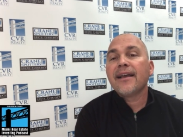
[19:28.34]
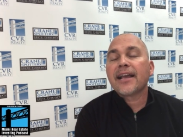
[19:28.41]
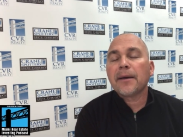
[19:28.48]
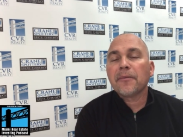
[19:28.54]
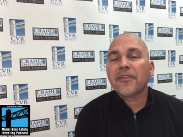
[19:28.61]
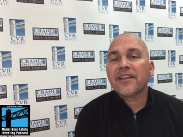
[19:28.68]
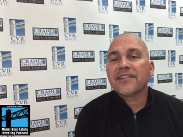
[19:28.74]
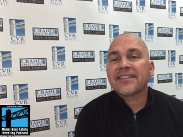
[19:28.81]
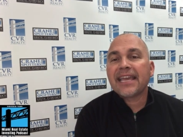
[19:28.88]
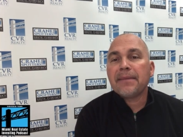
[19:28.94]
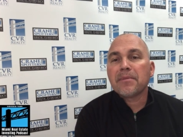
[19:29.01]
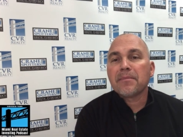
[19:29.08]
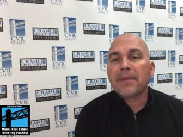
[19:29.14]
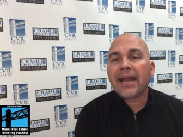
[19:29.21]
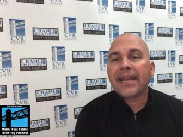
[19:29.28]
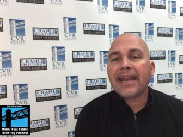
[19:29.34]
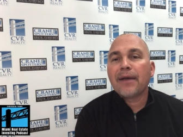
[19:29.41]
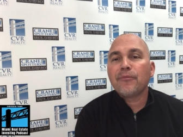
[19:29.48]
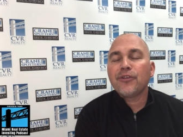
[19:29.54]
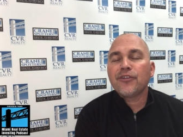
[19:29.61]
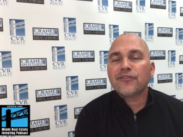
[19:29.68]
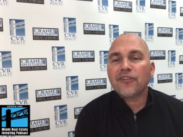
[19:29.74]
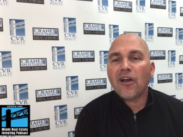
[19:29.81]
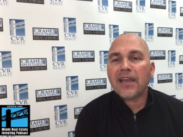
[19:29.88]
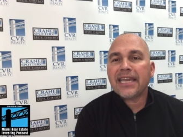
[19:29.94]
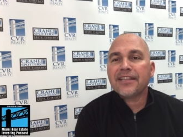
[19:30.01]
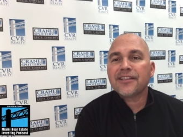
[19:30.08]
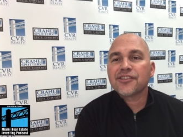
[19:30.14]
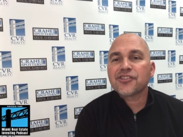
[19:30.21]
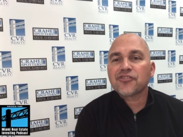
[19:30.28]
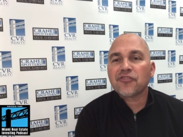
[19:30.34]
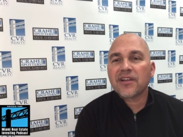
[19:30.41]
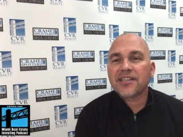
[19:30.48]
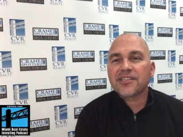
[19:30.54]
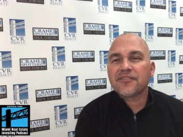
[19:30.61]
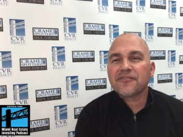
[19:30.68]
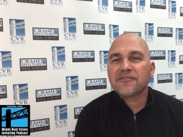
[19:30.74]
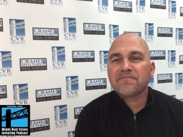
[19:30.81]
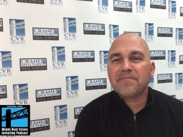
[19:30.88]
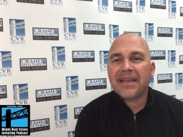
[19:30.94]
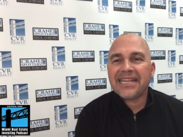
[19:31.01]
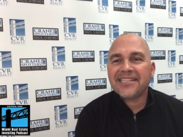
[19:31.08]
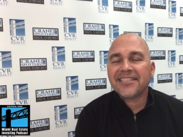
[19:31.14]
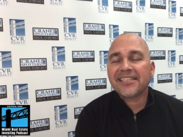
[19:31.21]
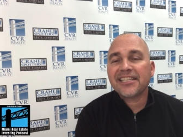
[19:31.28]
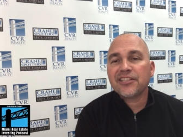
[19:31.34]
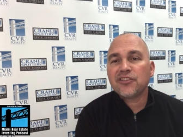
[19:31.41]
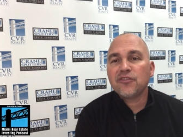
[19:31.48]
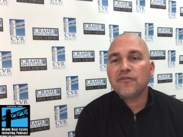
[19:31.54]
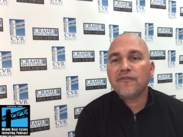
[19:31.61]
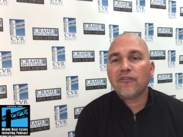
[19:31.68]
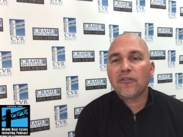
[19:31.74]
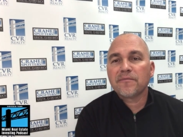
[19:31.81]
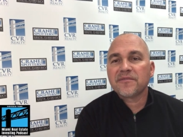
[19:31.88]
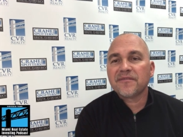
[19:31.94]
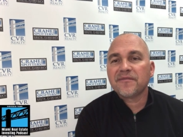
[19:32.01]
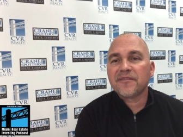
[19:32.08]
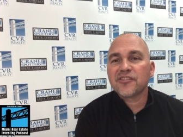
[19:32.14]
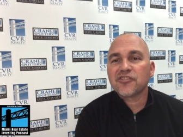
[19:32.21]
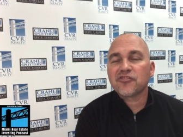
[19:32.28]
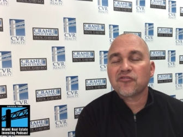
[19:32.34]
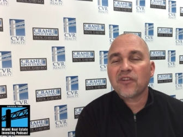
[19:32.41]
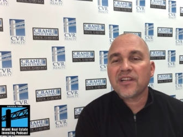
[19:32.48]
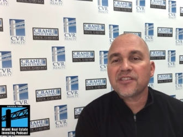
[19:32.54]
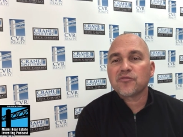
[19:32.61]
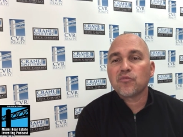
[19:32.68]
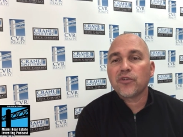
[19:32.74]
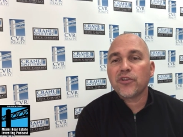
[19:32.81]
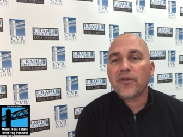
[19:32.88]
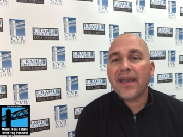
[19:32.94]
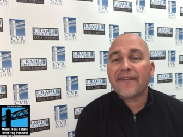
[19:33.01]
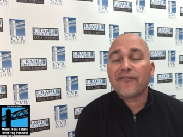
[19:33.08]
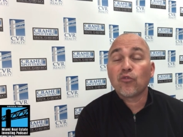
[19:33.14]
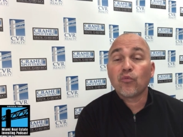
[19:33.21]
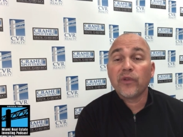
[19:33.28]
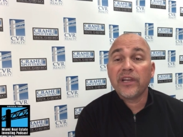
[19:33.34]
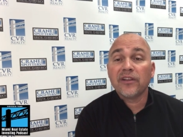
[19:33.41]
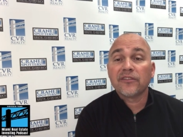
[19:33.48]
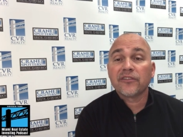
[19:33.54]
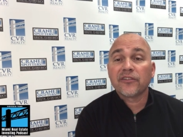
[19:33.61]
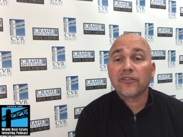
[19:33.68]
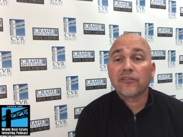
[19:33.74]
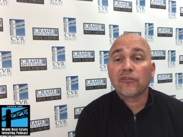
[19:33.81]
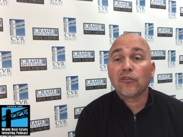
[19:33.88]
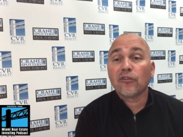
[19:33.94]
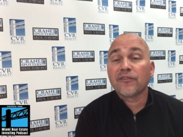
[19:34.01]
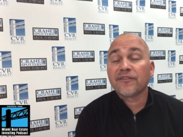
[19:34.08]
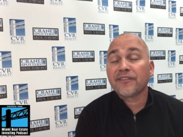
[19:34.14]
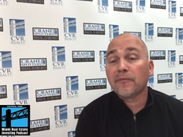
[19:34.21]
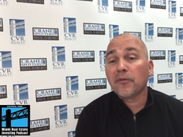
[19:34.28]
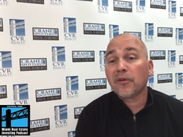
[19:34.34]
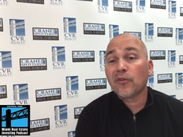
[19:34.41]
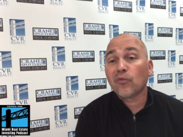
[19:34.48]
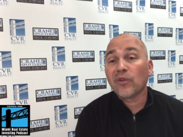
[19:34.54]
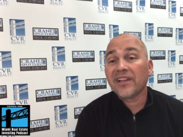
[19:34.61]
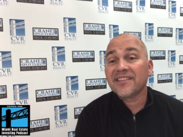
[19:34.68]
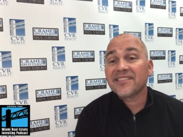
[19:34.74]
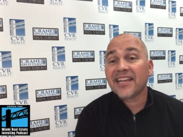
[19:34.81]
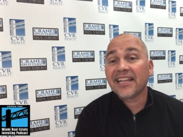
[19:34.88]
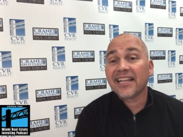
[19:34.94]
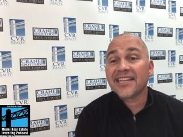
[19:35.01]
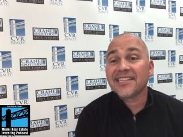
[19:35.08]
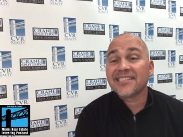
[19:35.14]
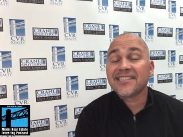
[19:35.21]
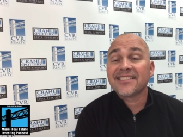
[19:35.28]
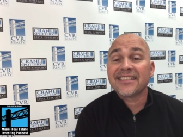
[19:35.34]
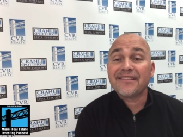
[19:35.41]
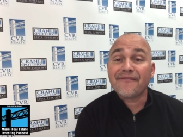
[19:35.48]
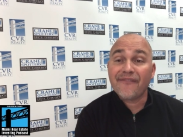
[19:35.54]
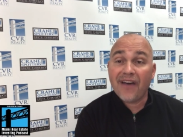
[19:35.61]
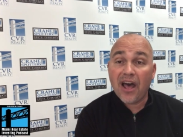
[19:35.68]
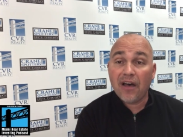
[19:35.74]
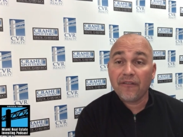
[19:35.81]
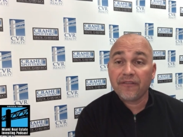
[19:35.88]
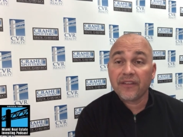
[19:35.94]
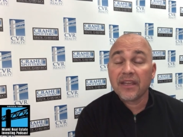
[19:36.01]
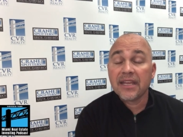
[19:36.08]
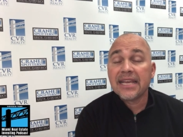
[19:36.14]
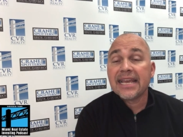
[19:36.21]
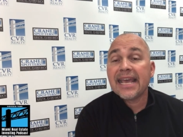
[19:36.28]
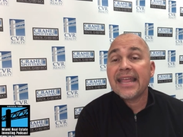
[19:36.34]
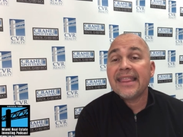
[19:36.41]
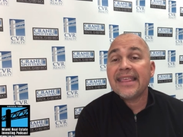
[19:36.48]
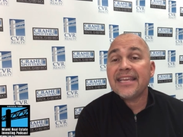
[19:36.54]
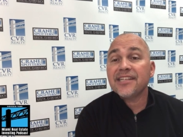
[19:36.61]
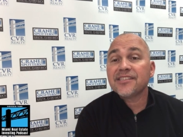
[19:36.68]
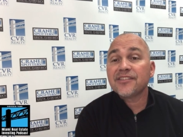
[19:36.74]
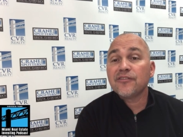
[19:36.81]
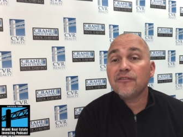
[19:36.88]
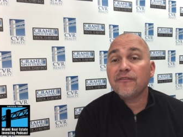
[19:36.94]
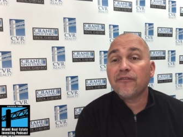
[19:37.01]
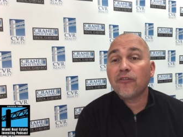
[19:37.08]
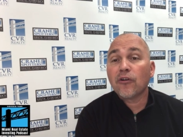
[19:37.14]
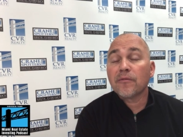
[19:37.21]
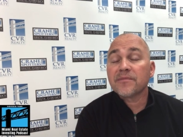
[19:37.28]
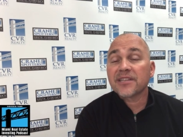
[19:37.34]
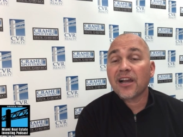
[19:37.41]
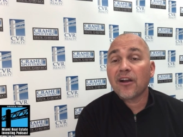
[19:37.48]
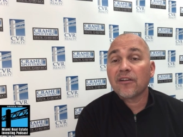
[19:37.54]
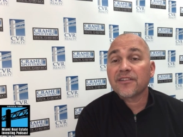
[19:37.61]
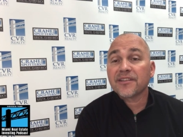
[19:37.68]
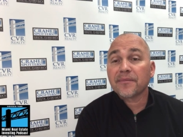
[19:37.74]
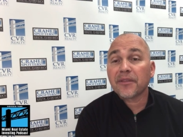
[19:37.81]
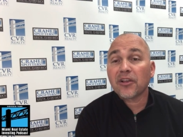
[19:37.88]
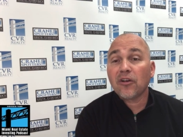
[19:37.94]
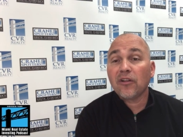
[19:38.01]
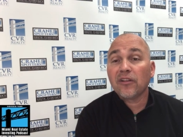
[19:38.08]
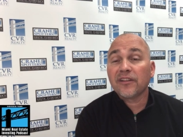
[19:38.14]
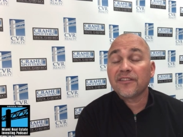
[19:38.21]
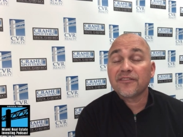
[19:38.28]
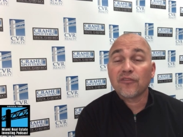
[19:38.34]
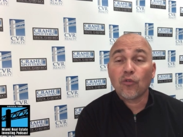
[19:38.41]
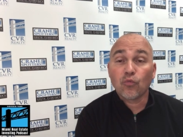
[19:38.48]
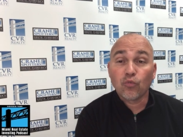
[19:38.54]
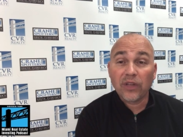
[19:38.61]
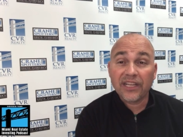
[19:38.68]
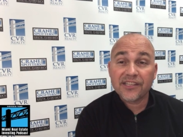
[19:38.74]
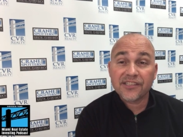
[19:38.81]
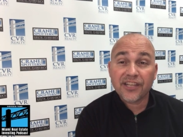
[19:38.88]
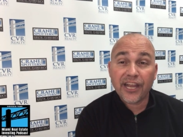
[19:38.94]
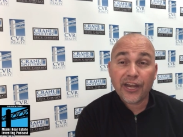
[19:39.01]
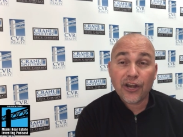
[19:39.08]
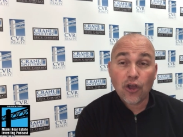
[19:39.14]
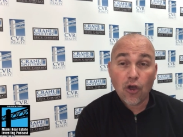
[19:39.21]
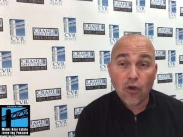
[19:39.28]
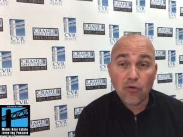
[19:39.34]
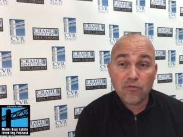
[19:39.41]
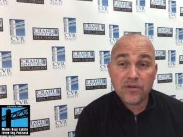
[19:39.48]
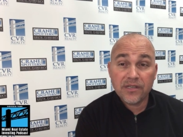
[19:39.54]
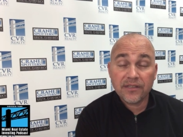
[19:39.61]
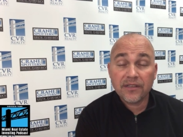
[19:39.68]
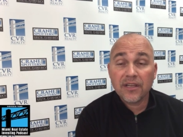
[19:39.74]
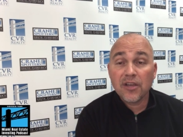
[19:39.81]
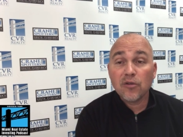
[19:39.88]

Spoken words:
couple things to keep in mind. Now, when you're talking distress, there's basically two forms of distress where you have a realtor or someone with a real estate license involved. These two forms are something called as real estate owned,